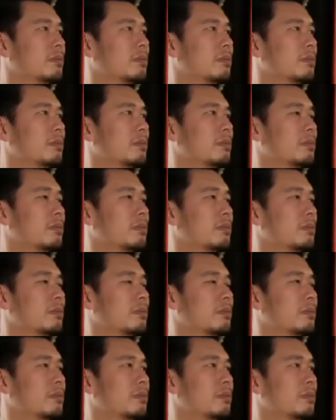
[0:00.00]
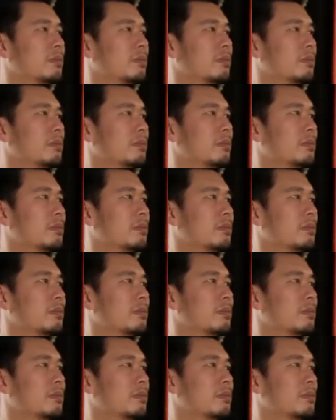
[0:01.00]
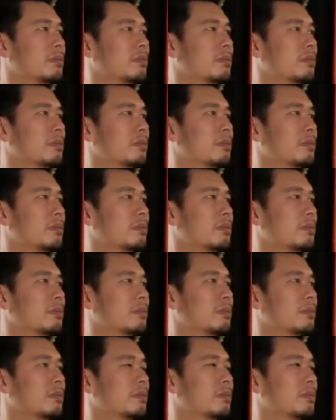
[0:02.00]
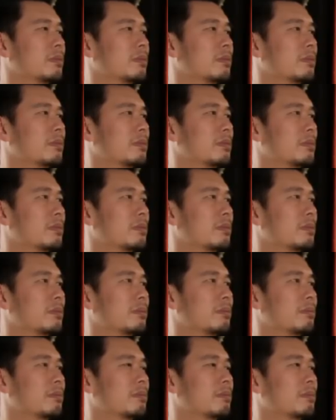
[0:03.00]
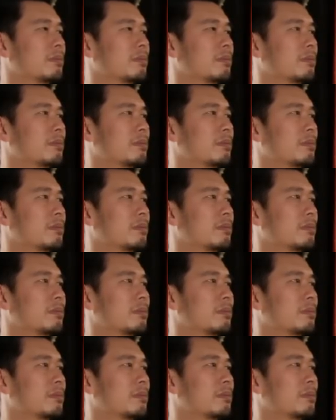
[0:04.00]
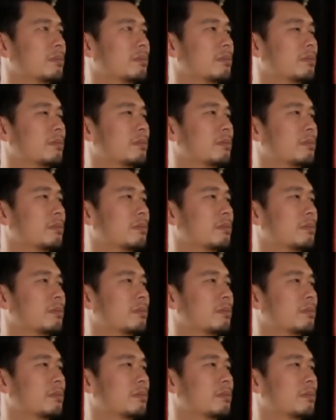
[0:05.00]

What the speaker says: (not speaking)